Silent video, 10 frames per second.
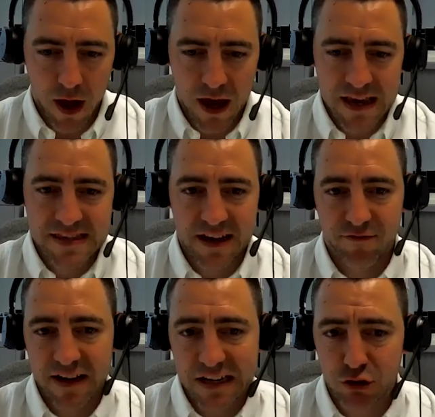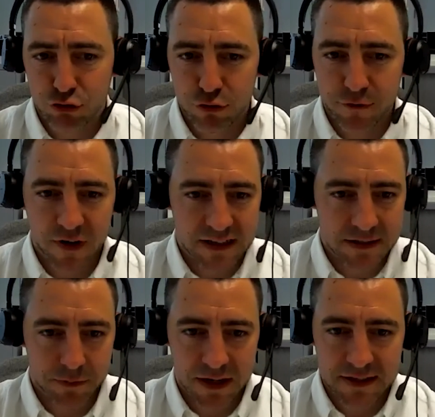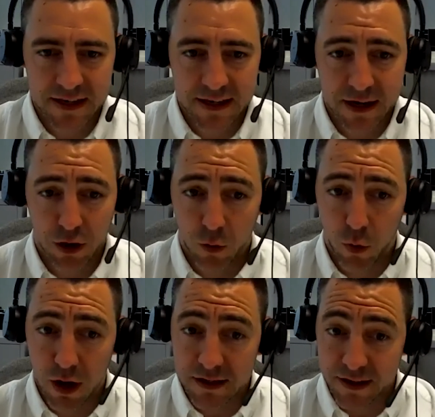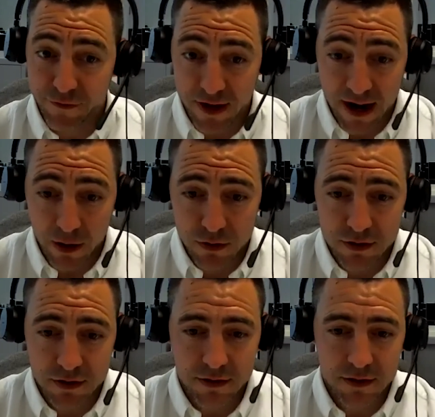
Is there really true flexibility? Can I work different hours?